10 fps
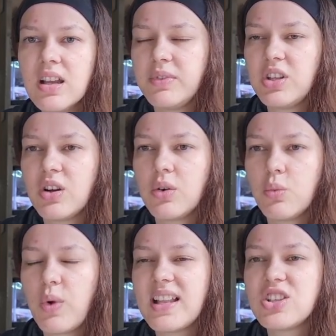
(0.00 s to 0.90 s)
You know,
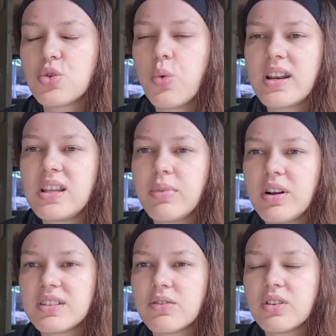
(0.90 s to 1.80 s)
wedge 20
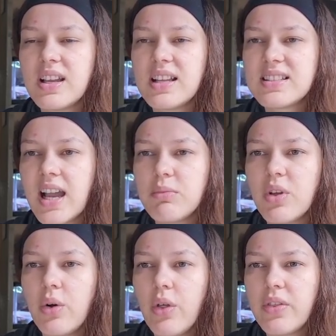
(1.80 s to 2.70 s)
balls of clay, time the
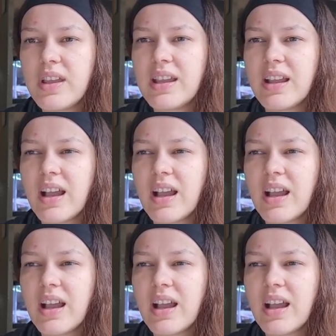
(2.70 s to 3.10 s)
whole thing,